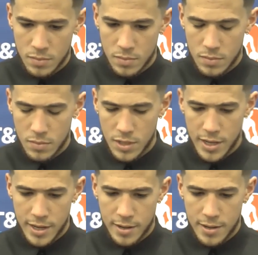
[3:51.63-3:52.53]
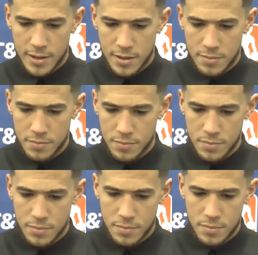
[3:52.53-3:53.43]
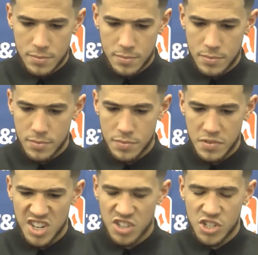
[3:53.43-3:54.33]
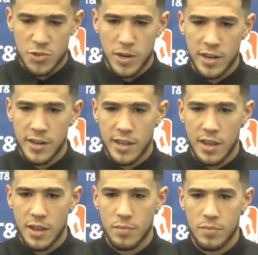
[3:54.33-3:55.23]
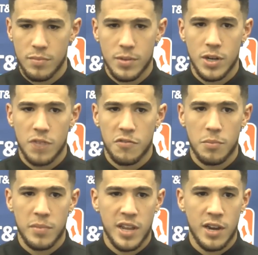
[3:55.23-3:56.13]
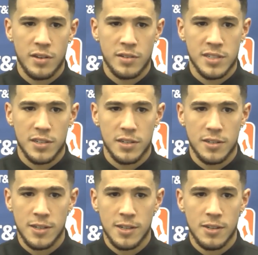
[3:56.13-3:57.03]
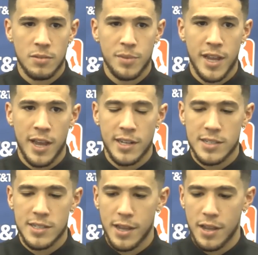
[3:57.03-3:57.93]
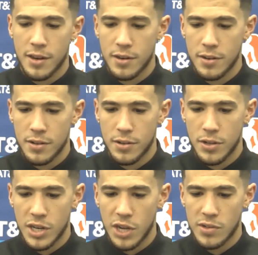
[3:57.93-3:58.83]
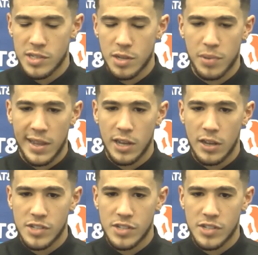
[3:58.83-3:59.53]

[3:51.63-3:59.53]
Yeah, um, you know, it's just reading the game, you know, from beginning to beginning to end. You know, it's the playoffs.